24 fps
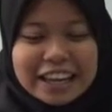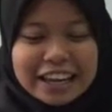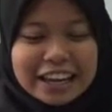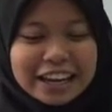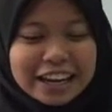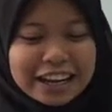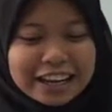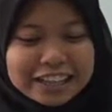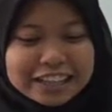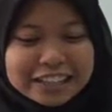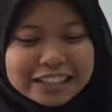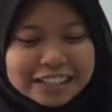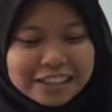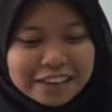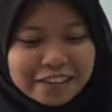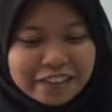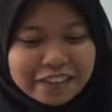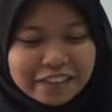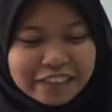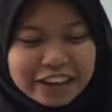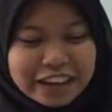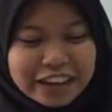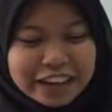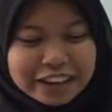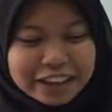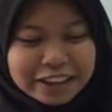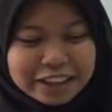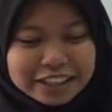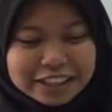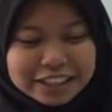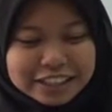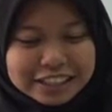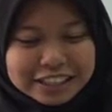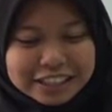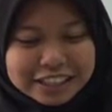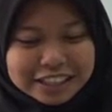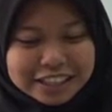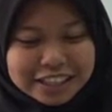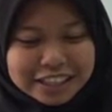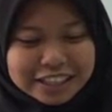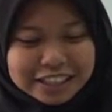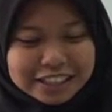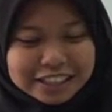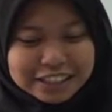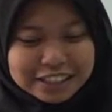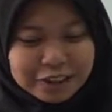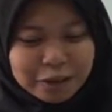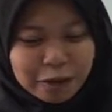Airlines Flight
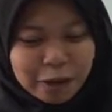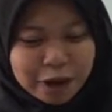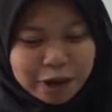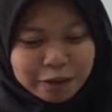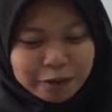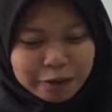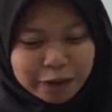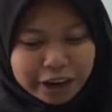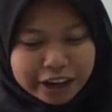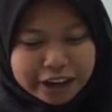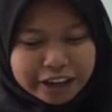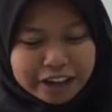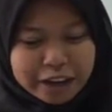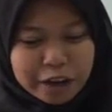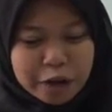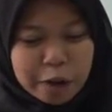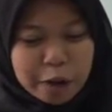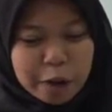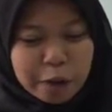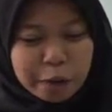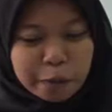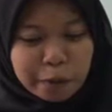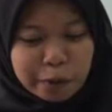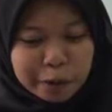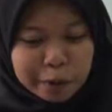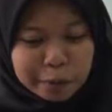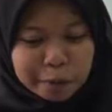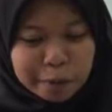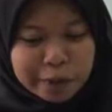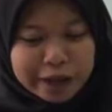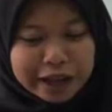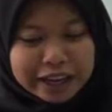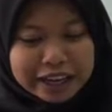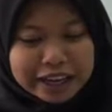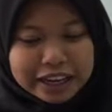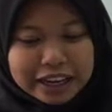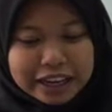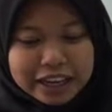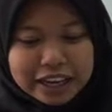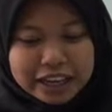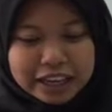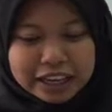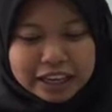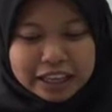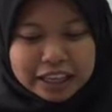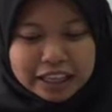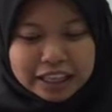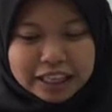611, whereby
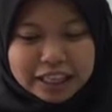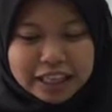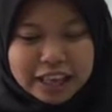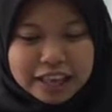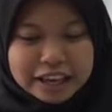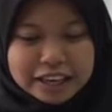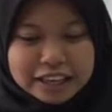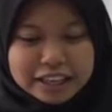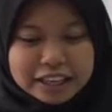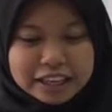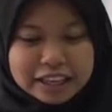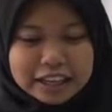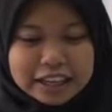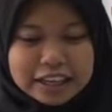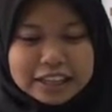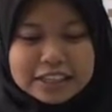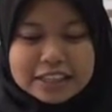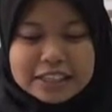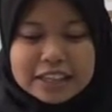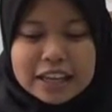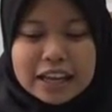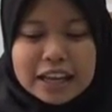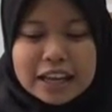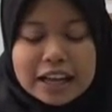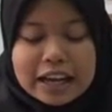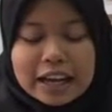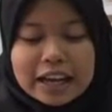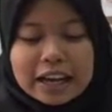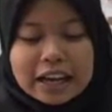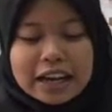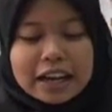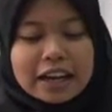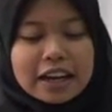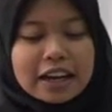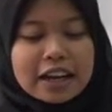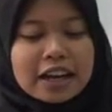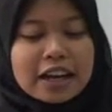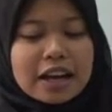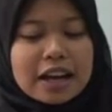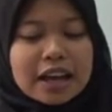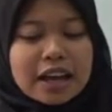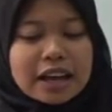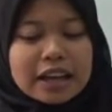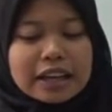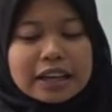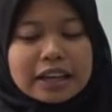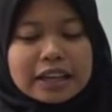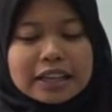in that case
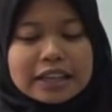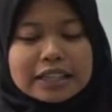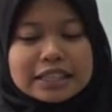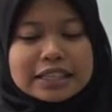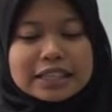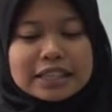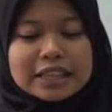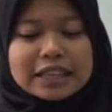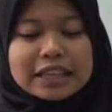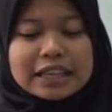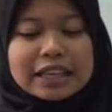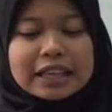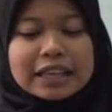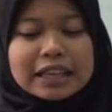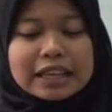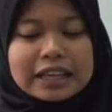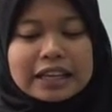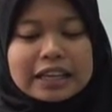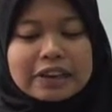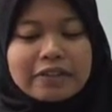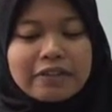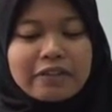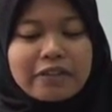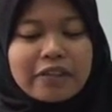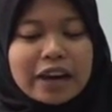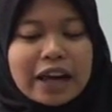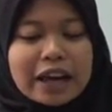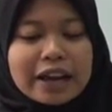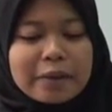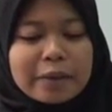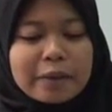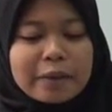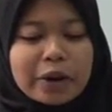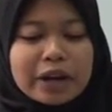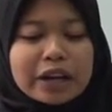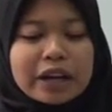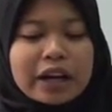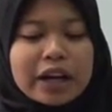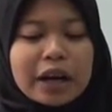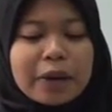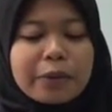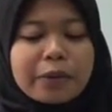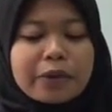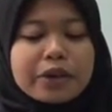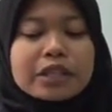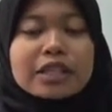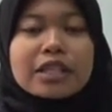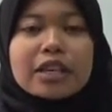it is the in-flight
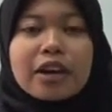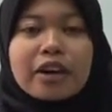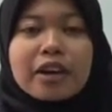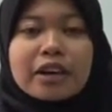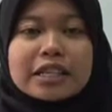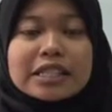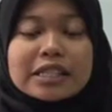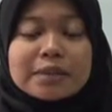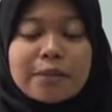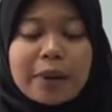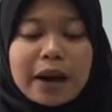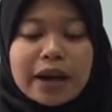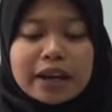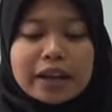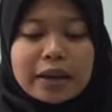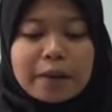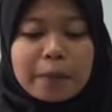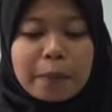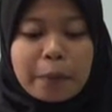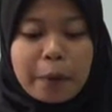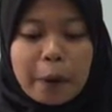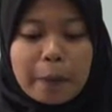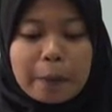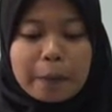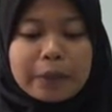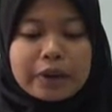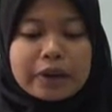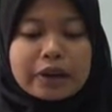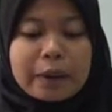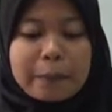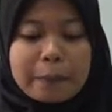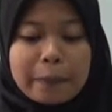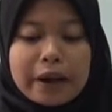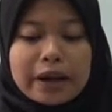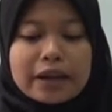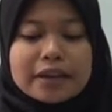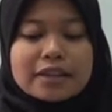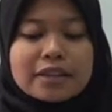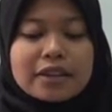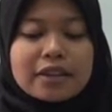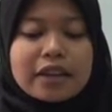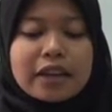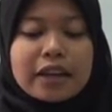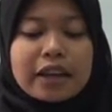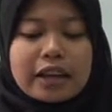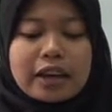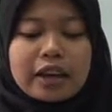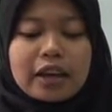breakout was caused by improper repairs to
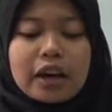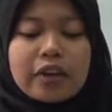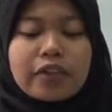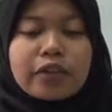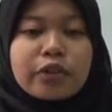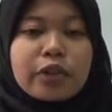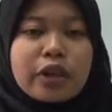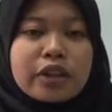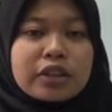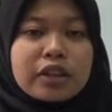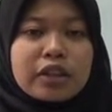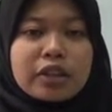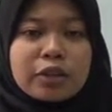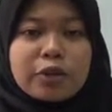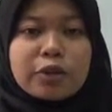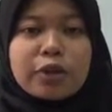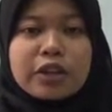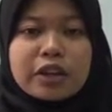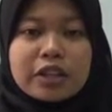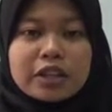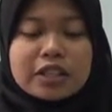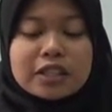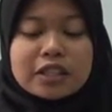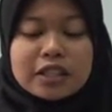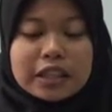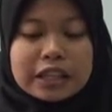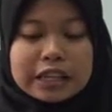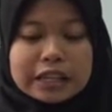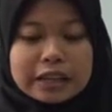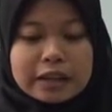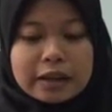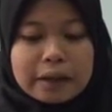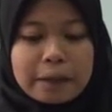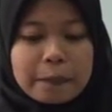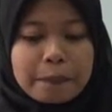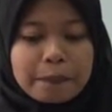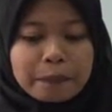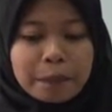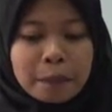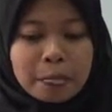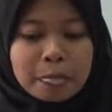the aircraft 22 years earlier.